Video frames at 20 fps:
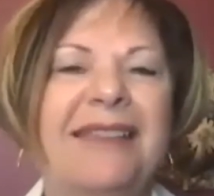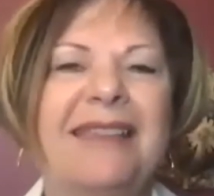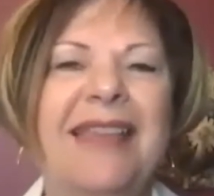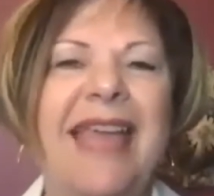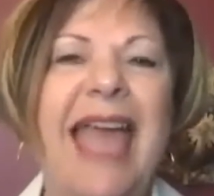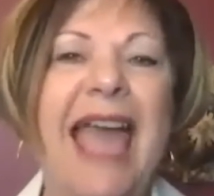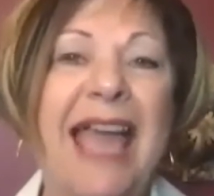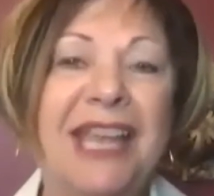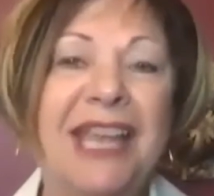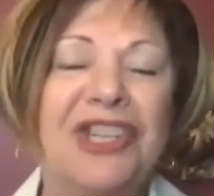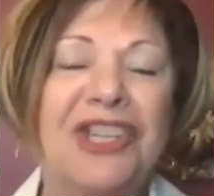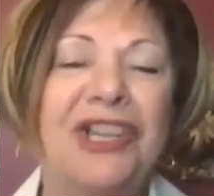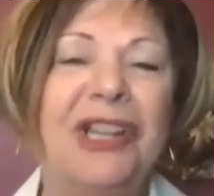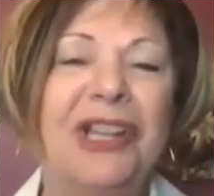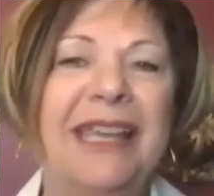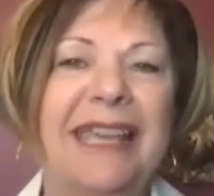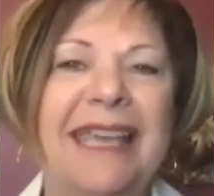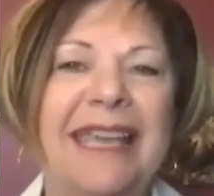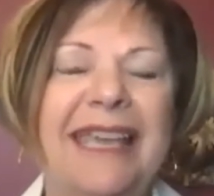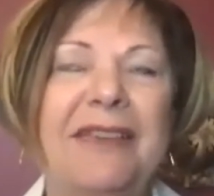
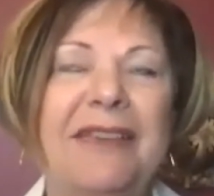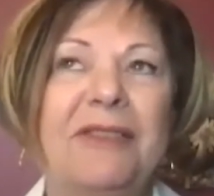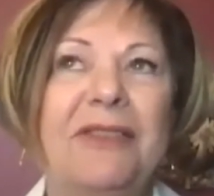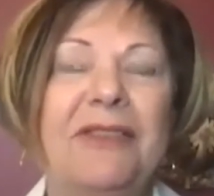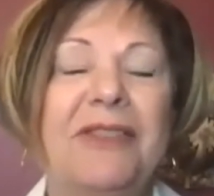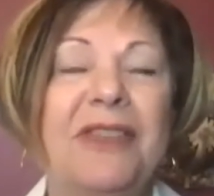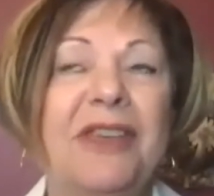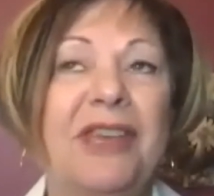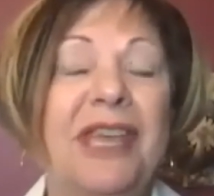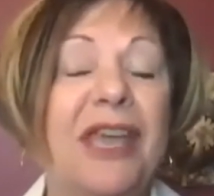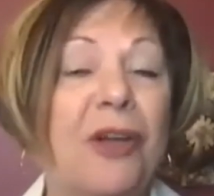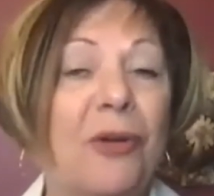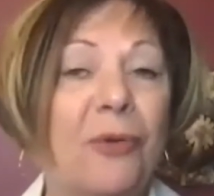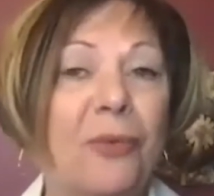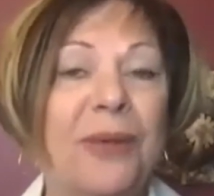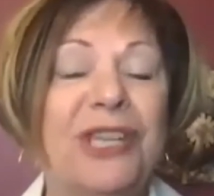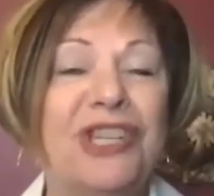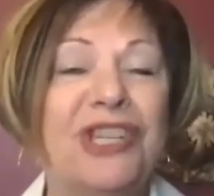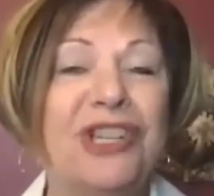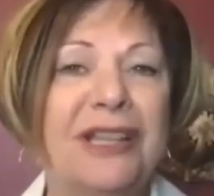actually, the
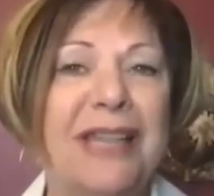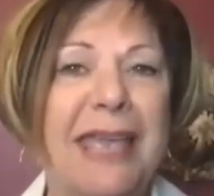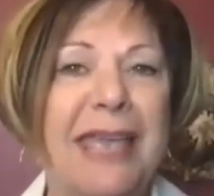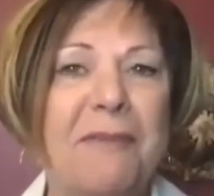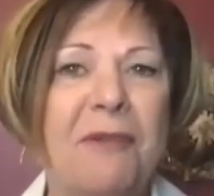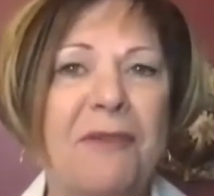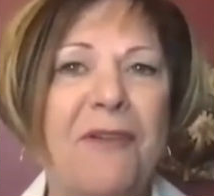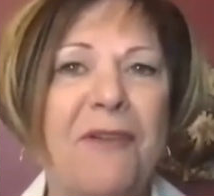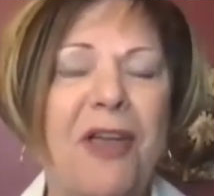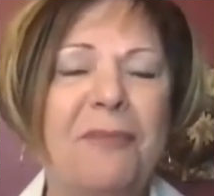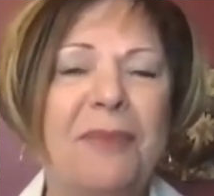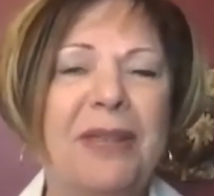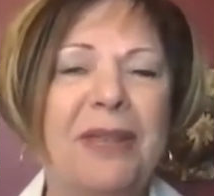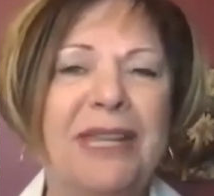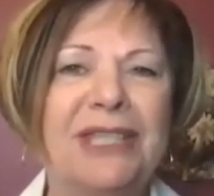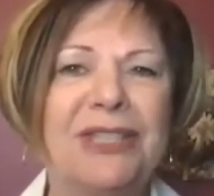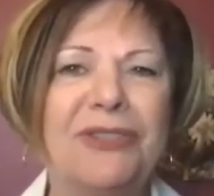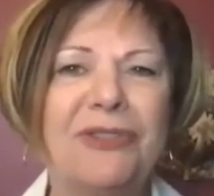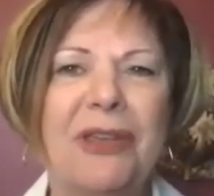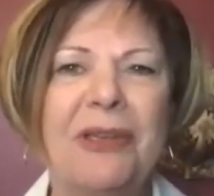original name of our
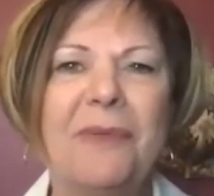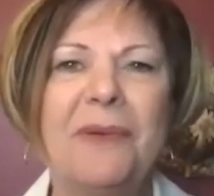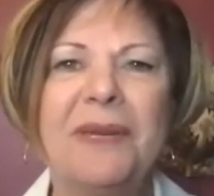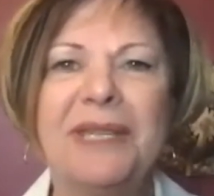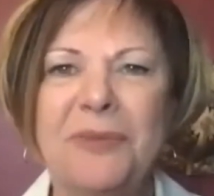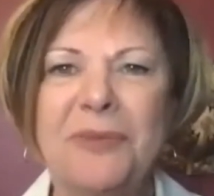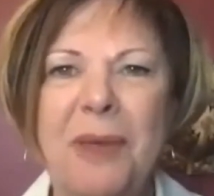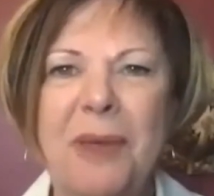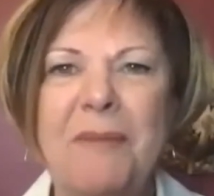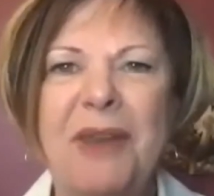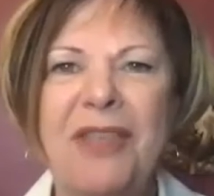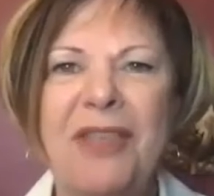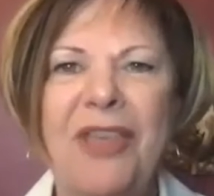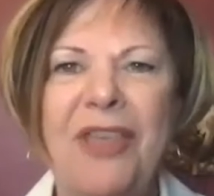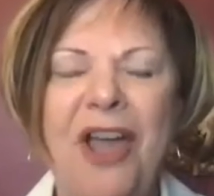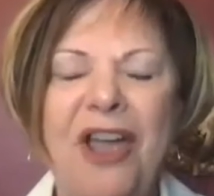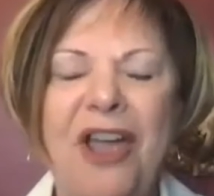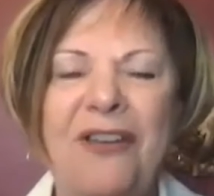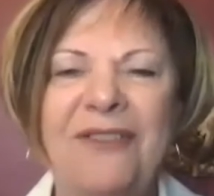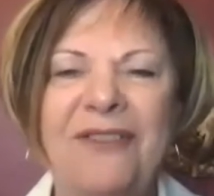ministry was Women of the
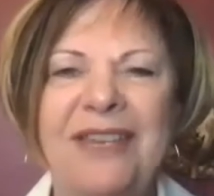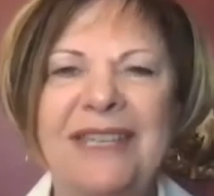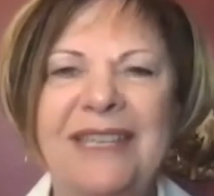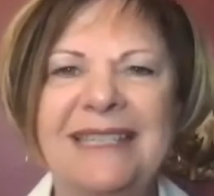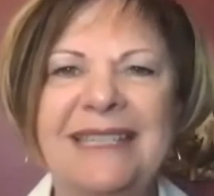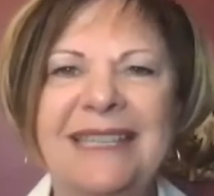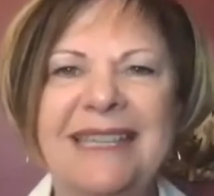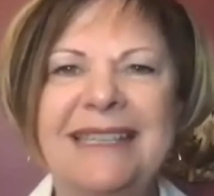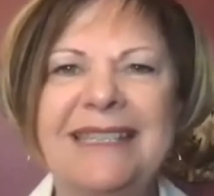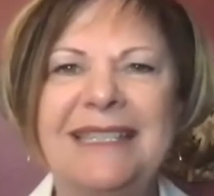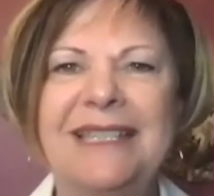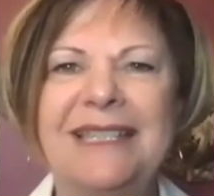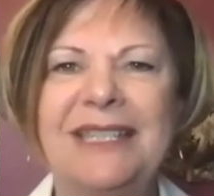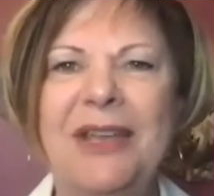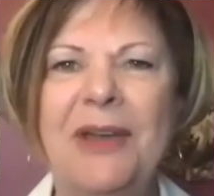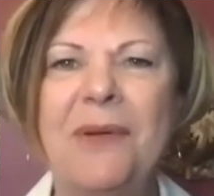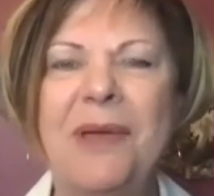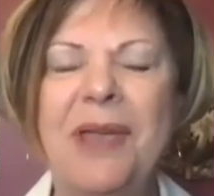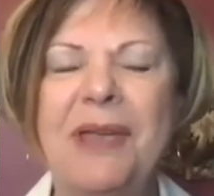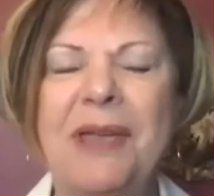Harvest. And
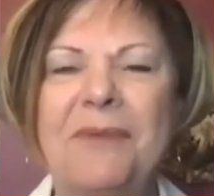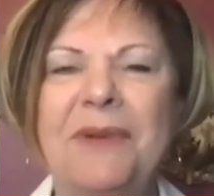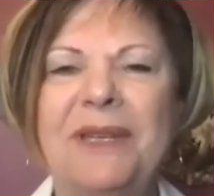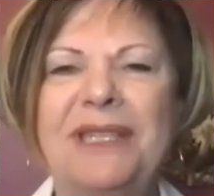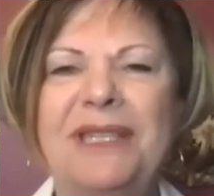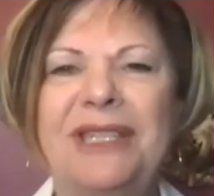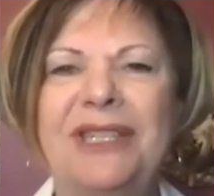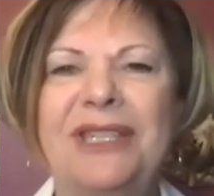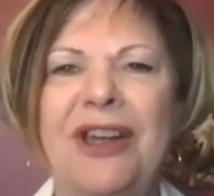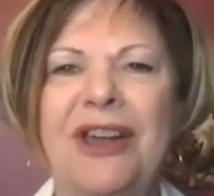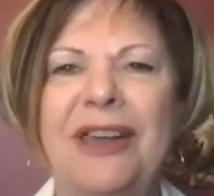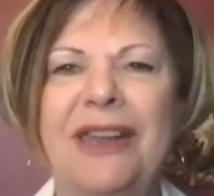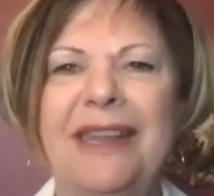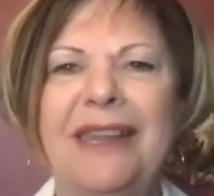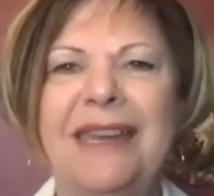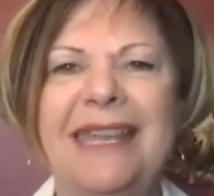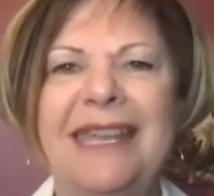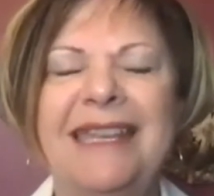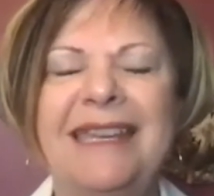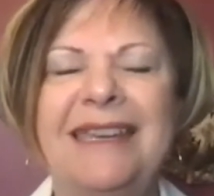so it was
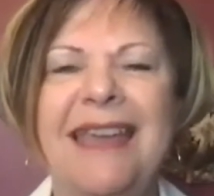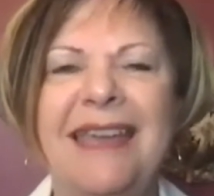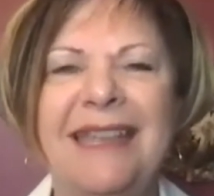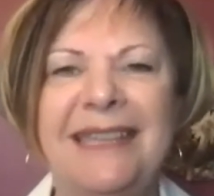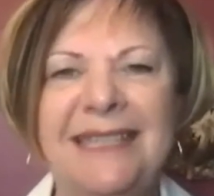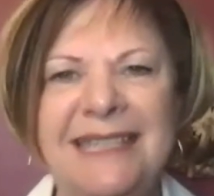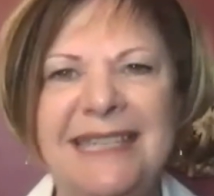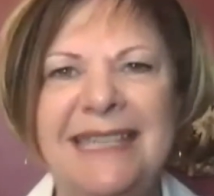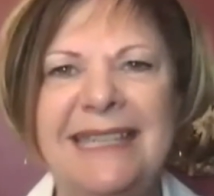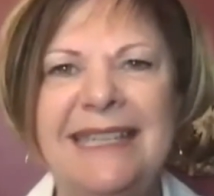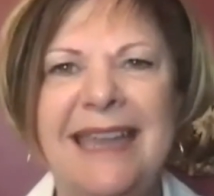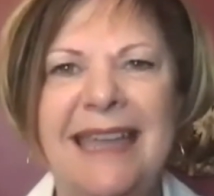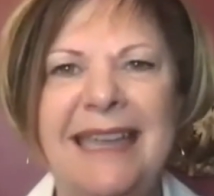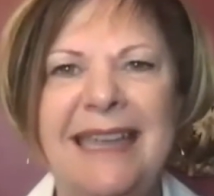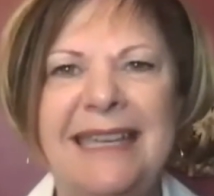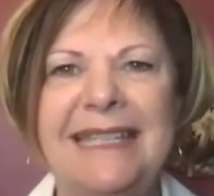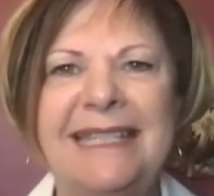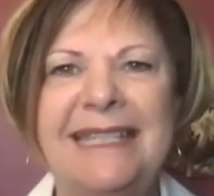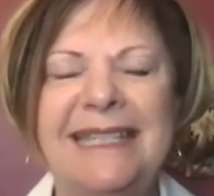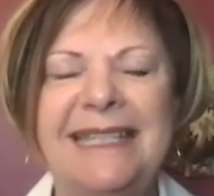started in
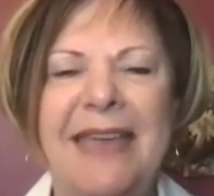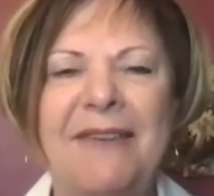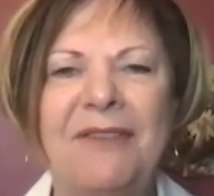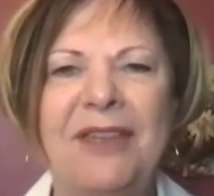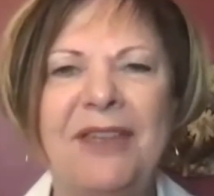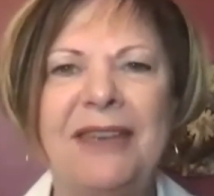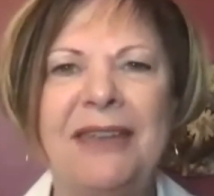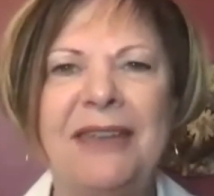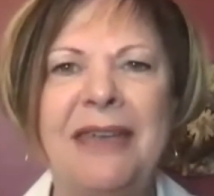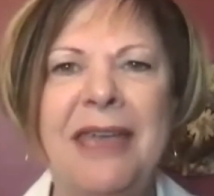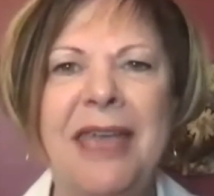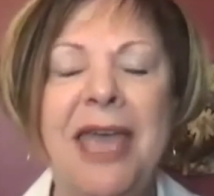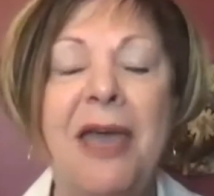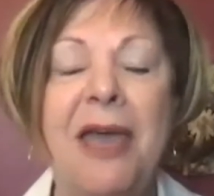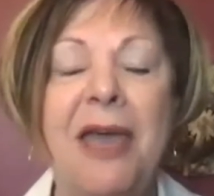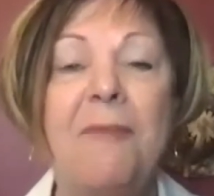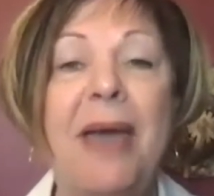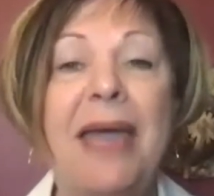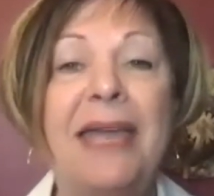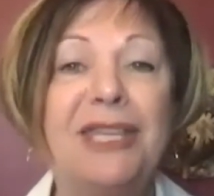1997
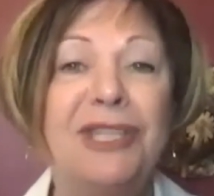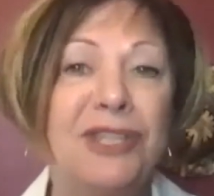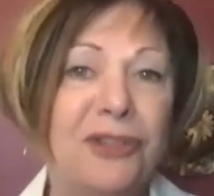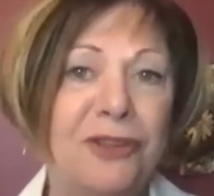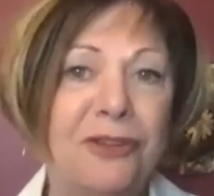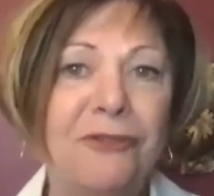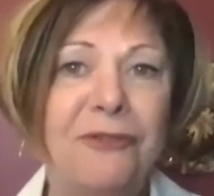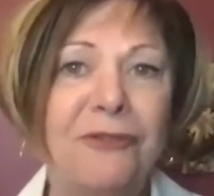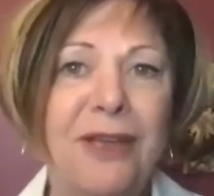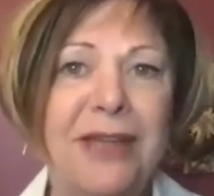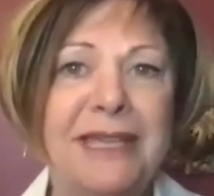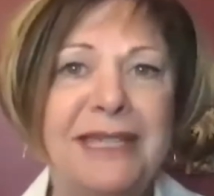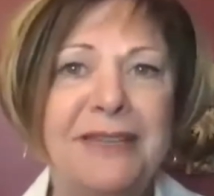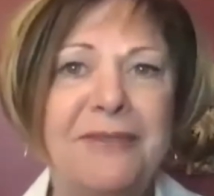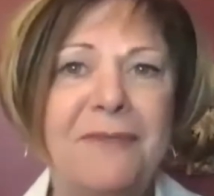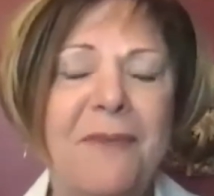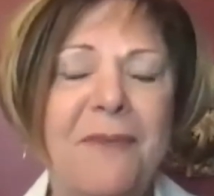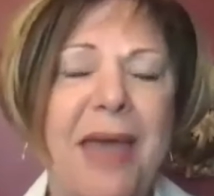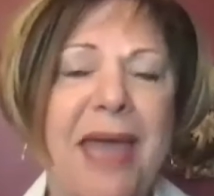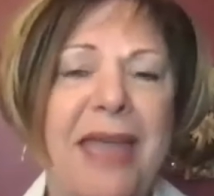by two friends
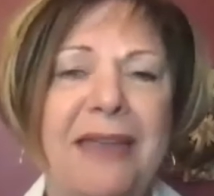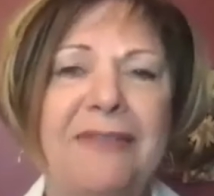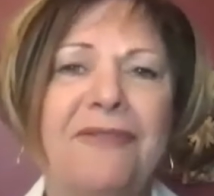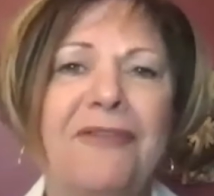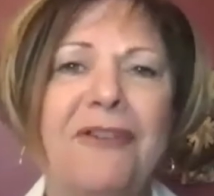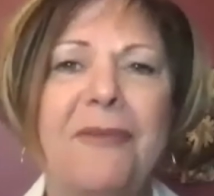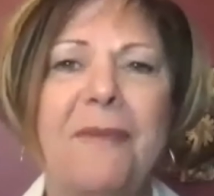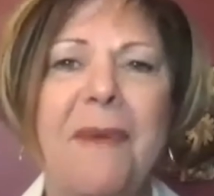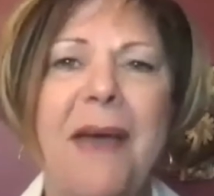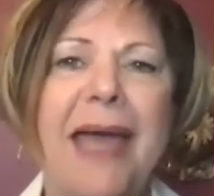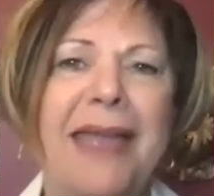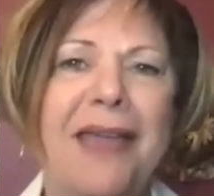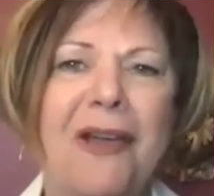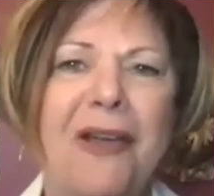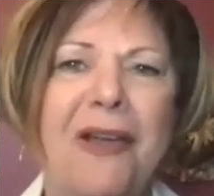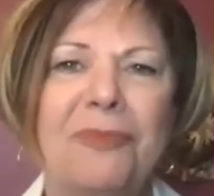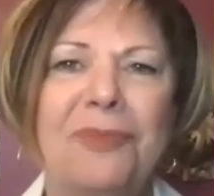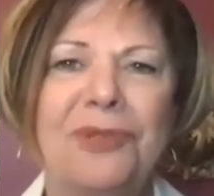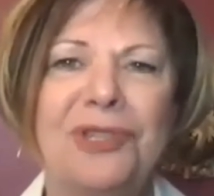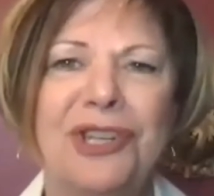of mine from my
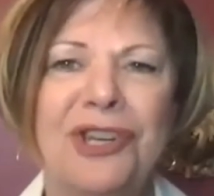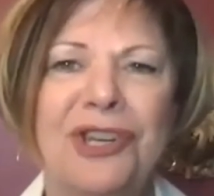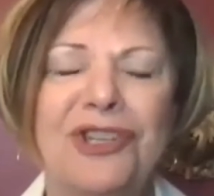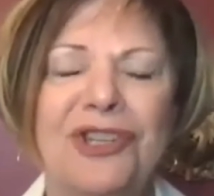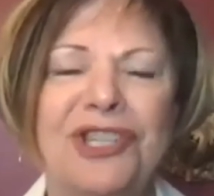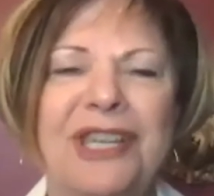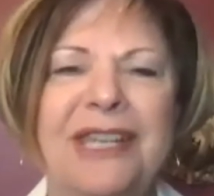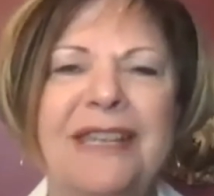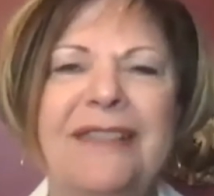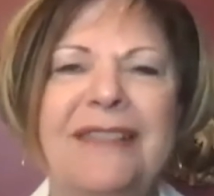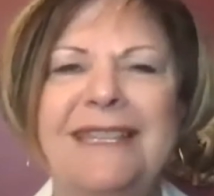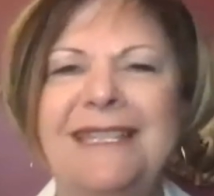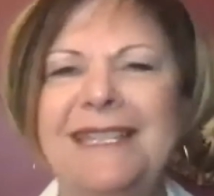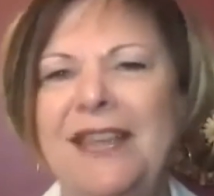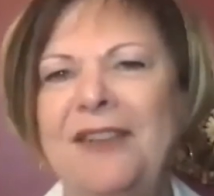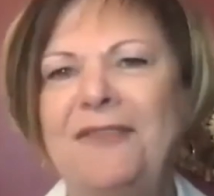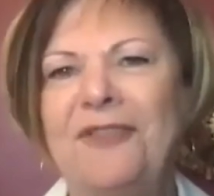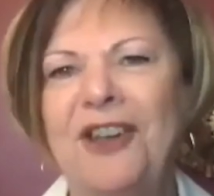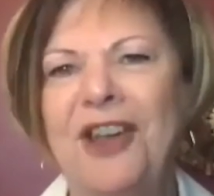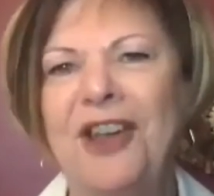home church in the
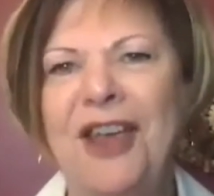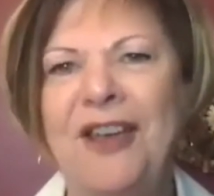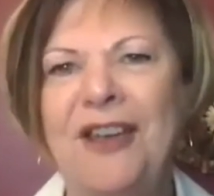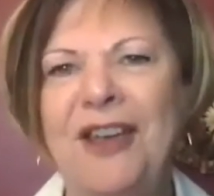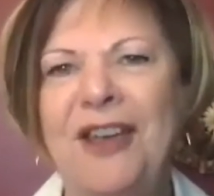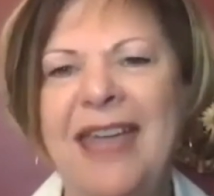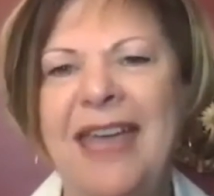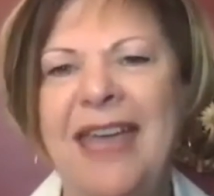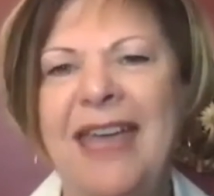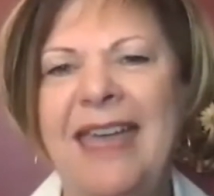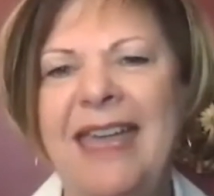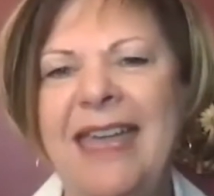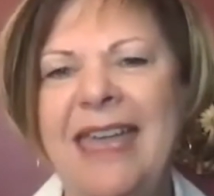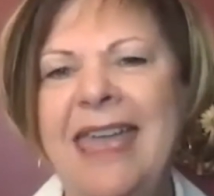Denver area.